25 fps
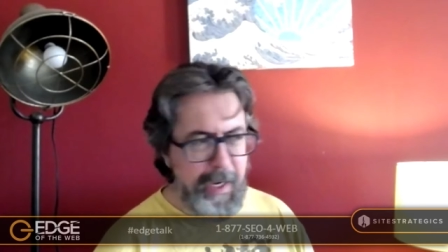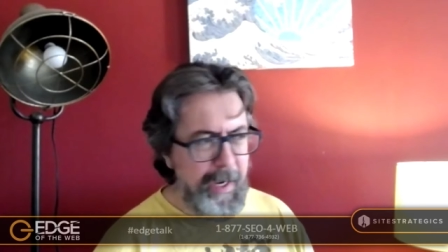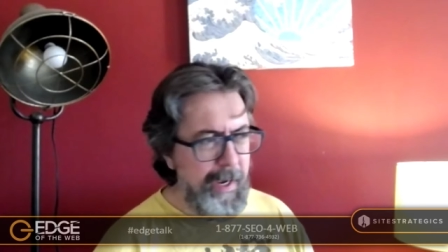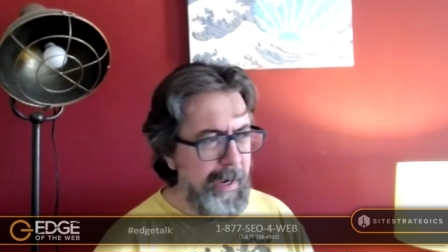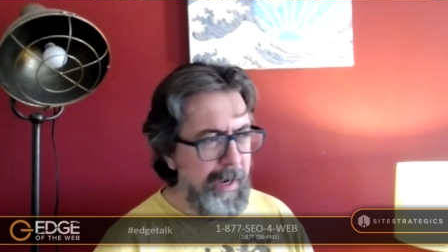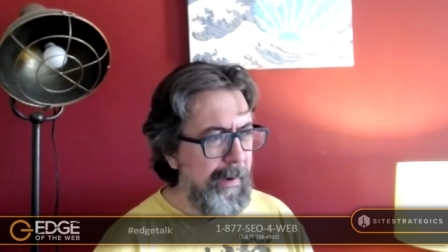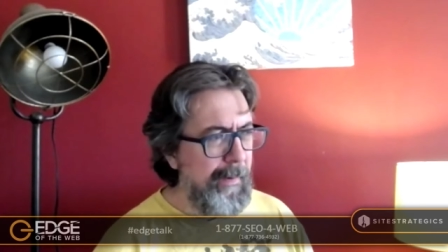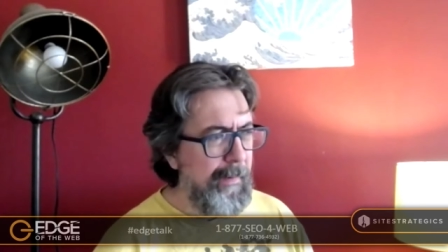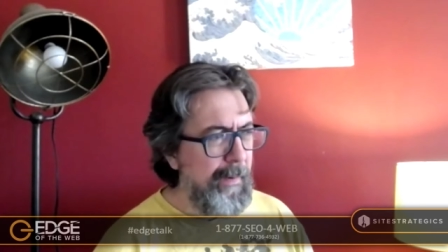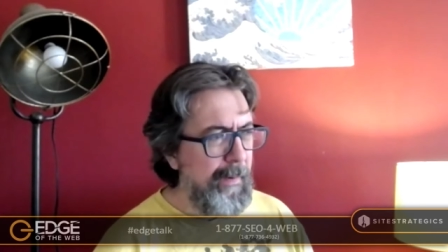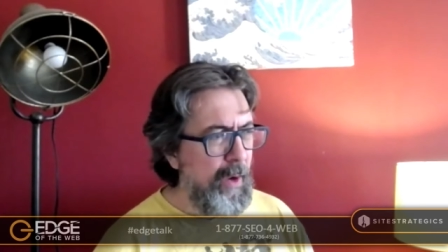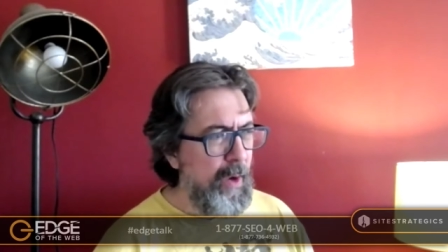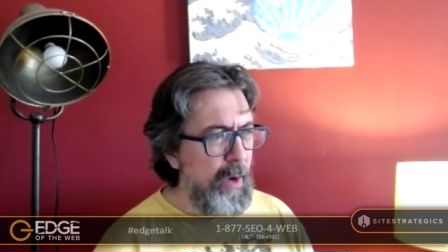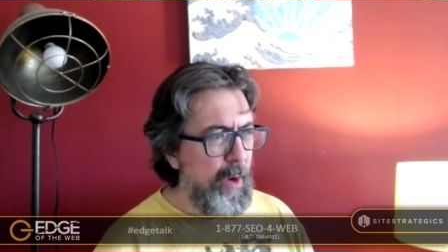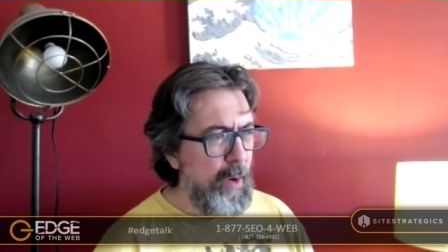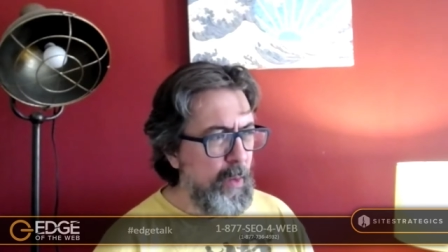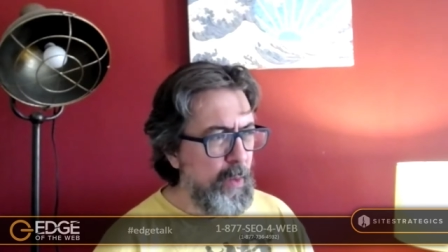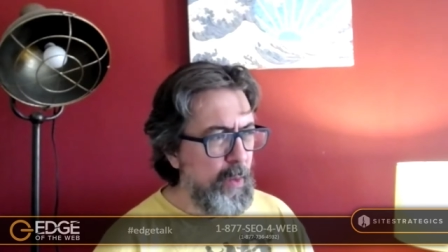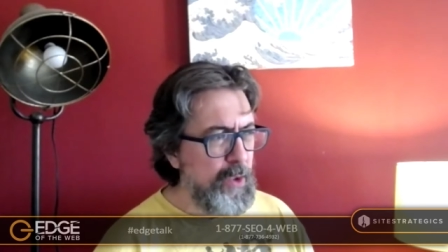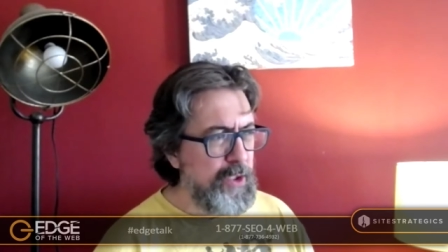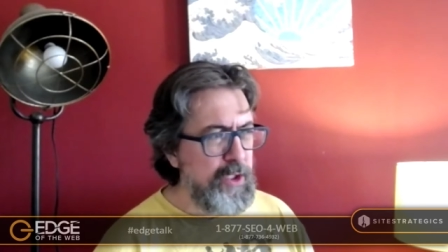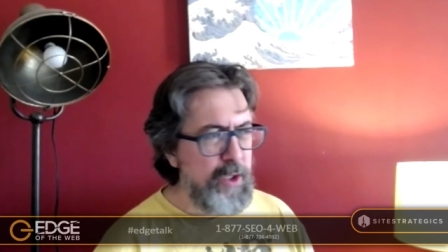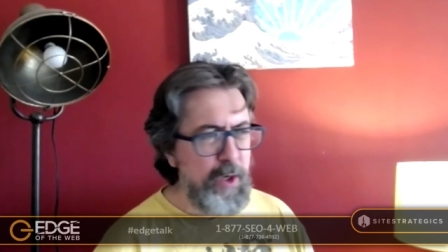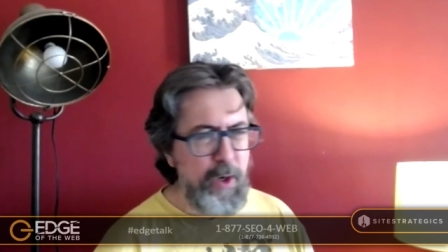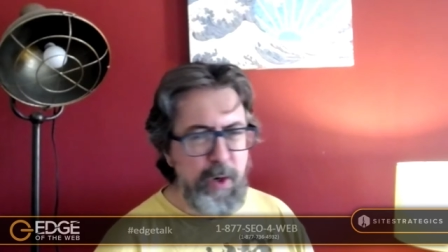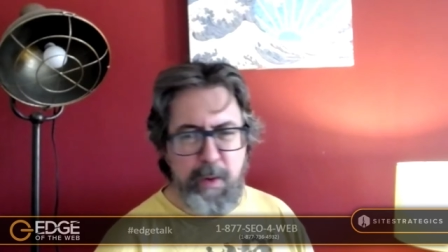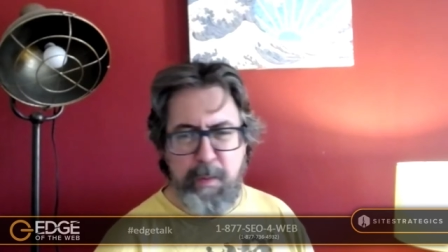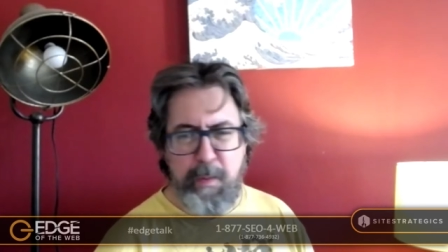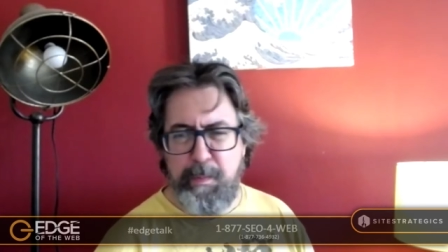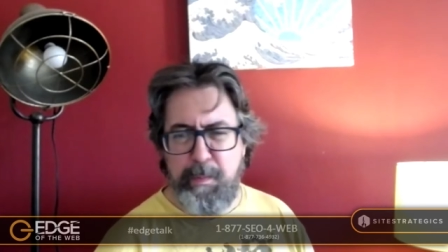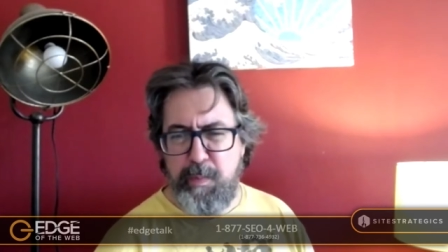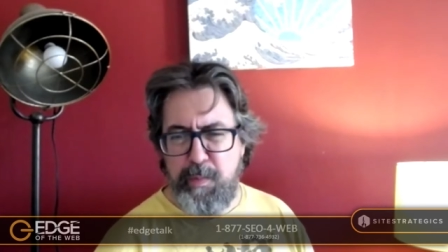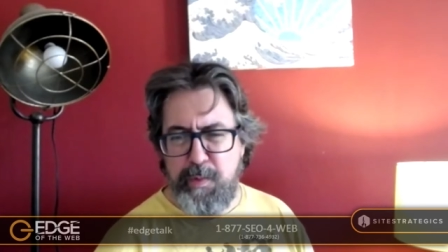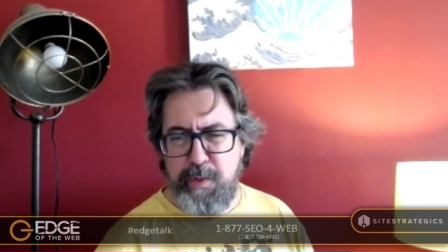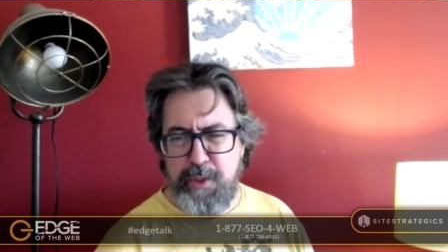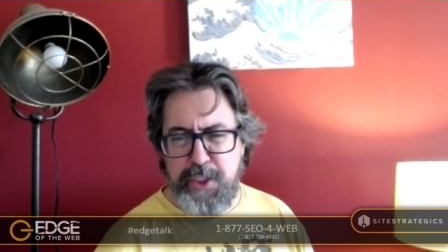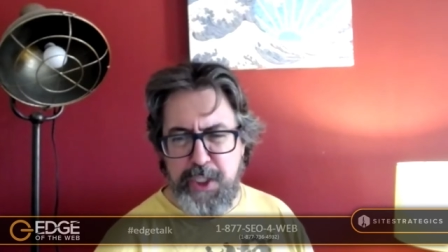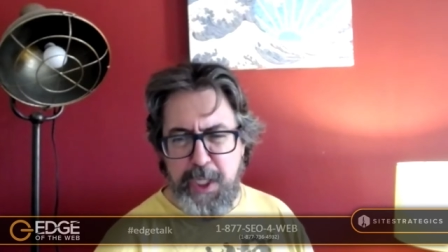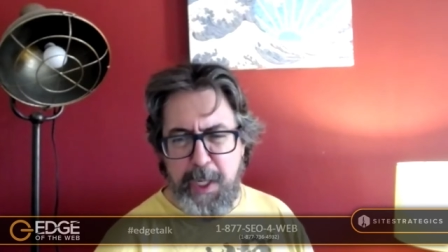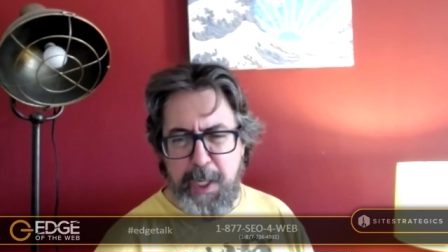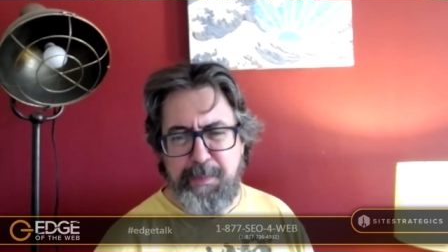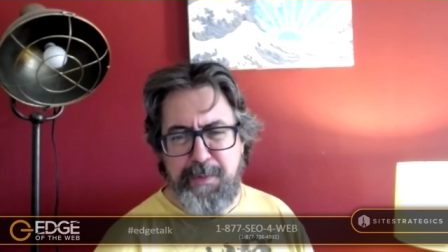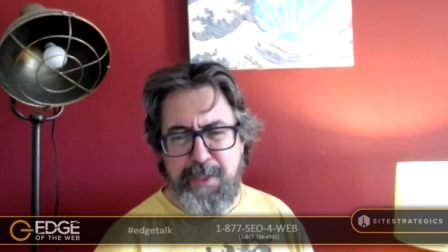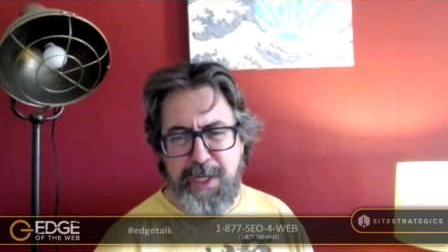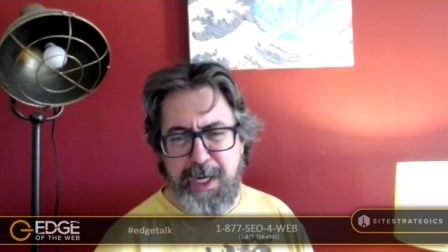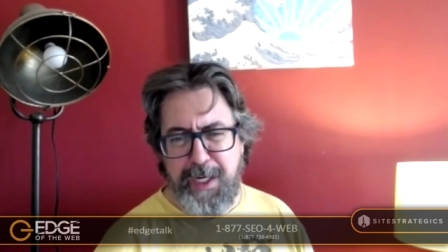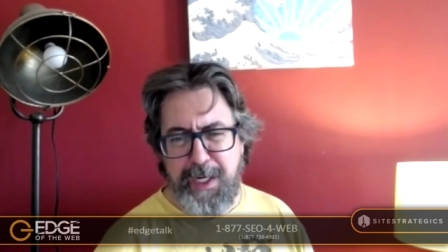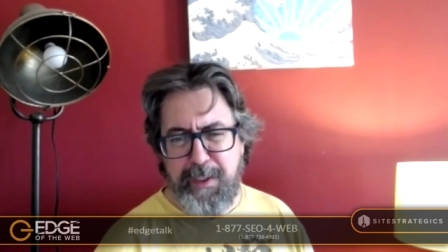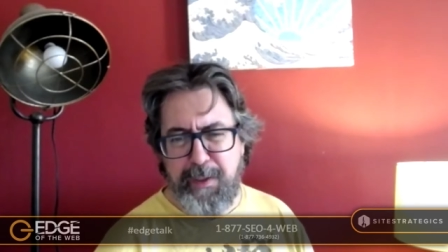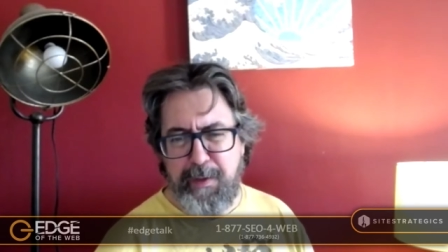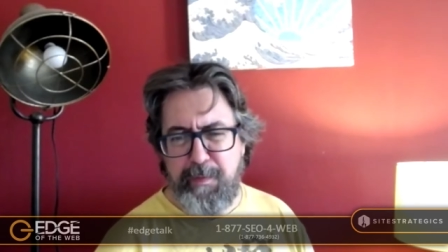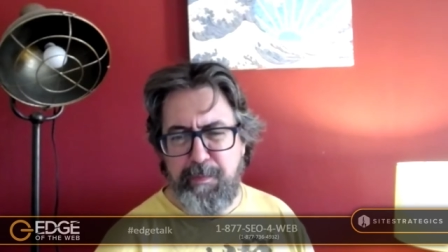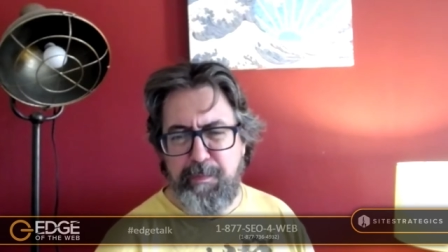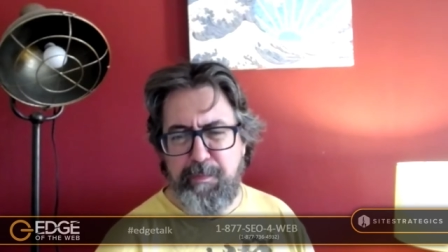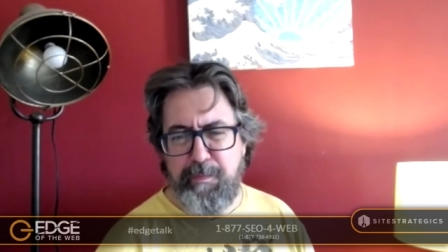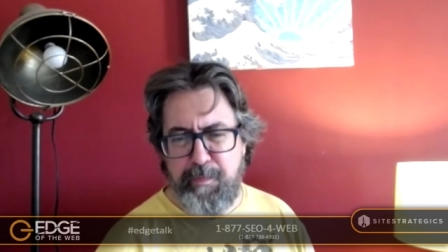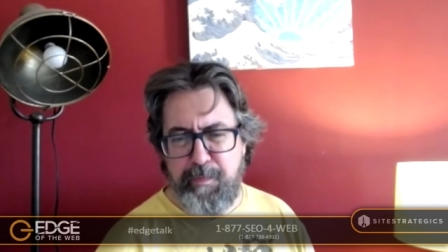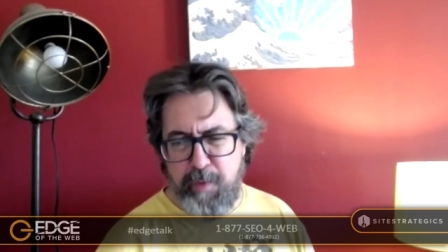uh, which are subject